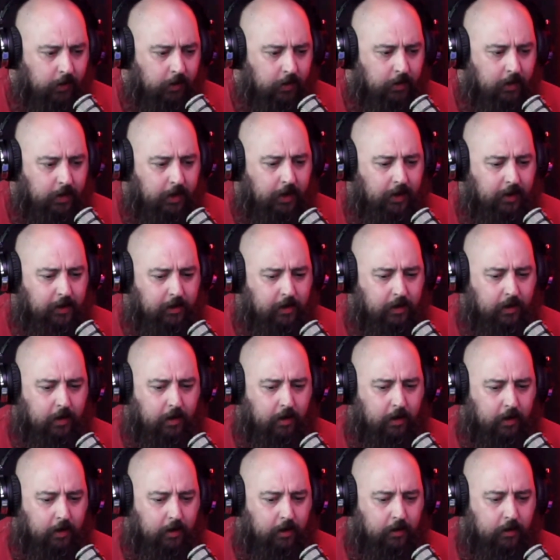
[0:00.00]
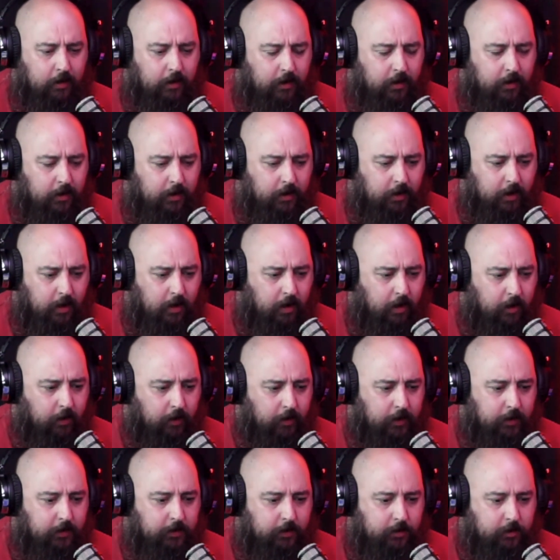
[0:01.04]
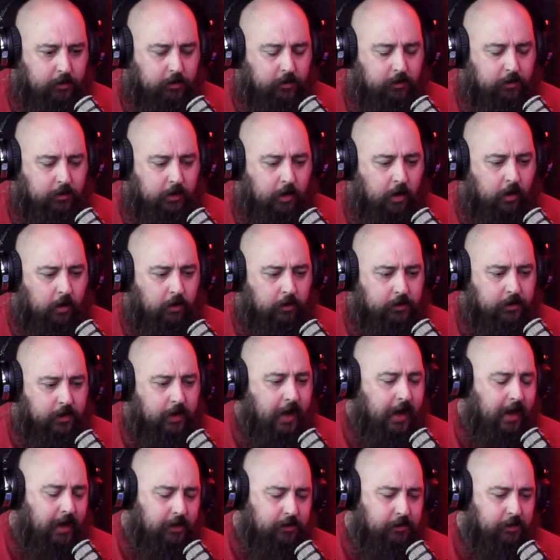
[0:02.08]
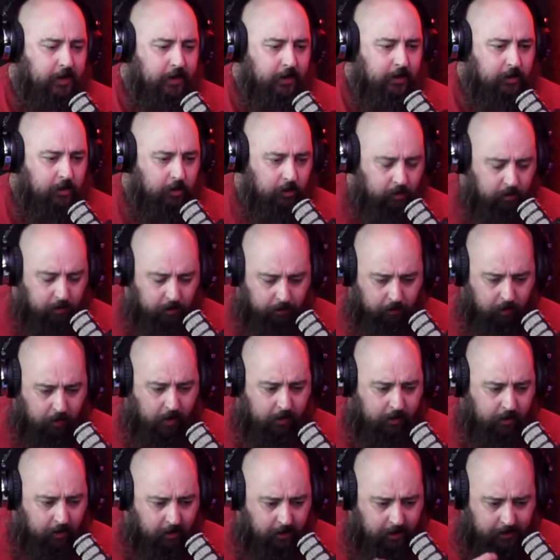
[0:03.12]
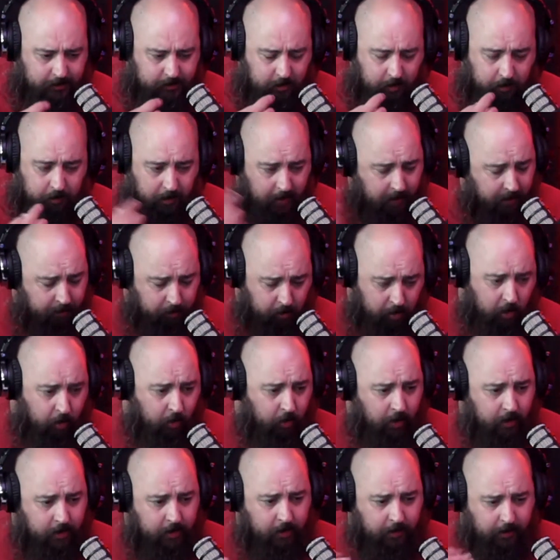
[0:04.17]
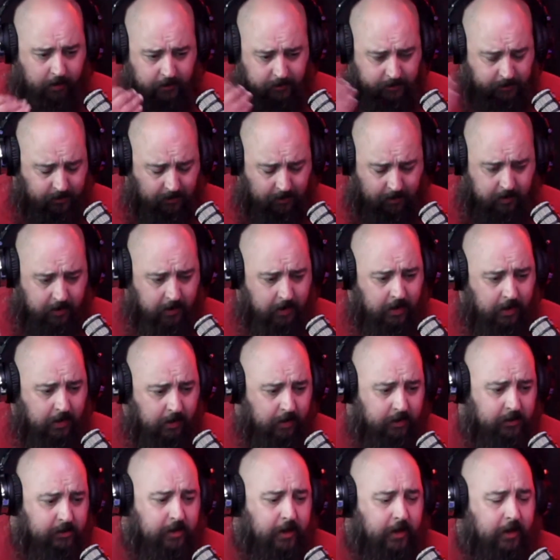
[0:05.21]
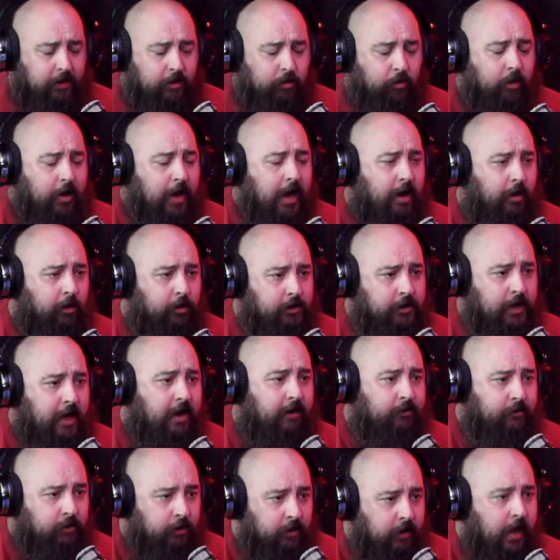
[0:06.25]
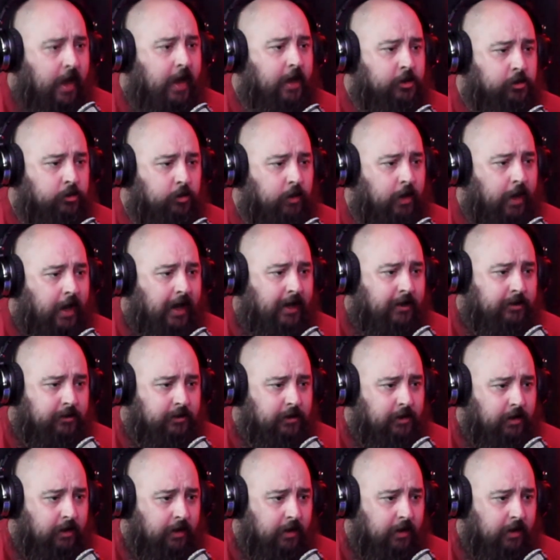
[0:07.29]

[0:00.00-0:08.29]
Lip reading: he, he goes and has me do the breathalyzer, but I blow under because this is like 3 hours after the actual accident.